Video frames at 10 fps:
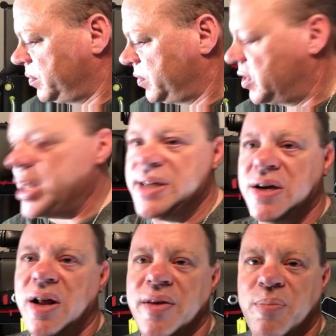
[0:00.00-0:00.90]
So that's
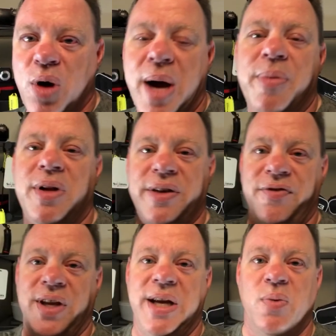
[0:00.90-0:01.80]
all the properly
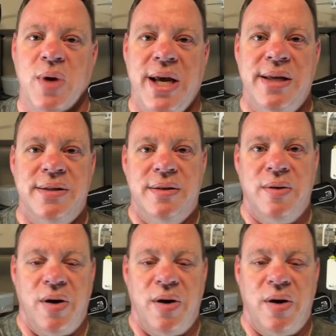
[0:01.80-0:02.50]
fitting ways, uh,